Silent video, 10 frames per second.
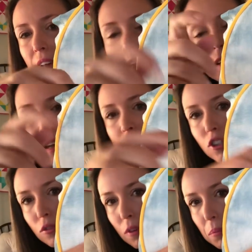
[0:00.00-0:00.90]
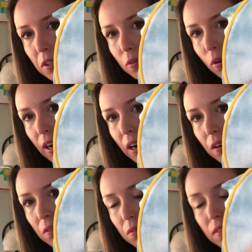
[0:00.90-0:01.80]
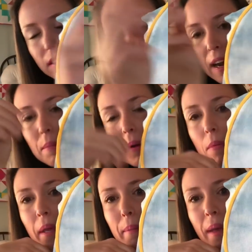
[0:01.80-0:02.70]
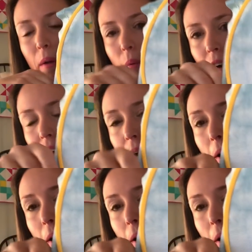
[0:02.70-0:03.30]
and I just rip these four out and I'm gonna make, make it work.